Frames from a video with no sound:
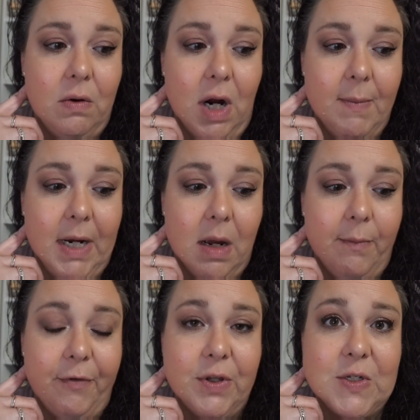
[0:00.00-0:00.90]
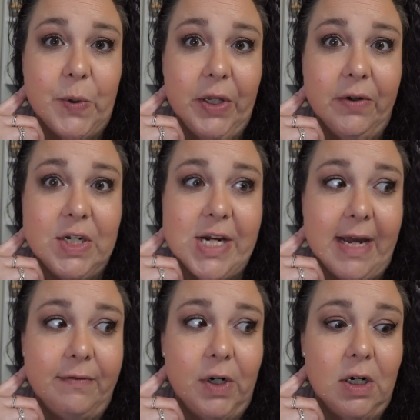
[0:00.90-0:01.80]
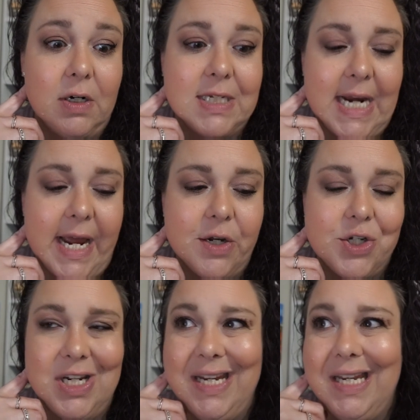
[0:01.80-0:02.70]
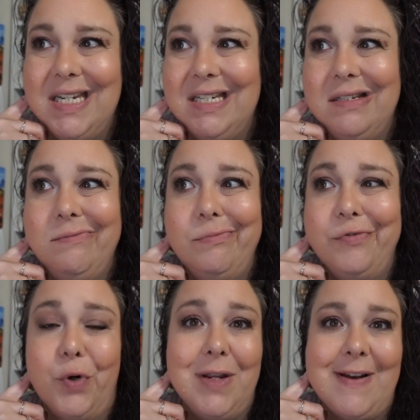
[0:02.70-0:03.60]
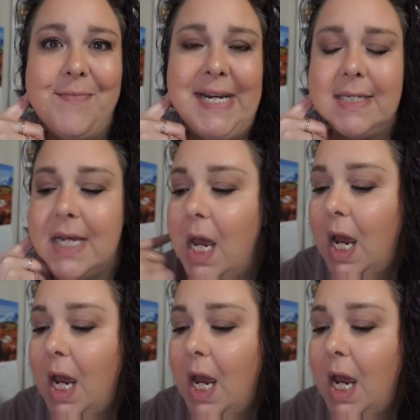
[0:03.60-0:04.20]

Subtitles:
coming up for the spoilery chat for A Curse and Ash in 45 minutes.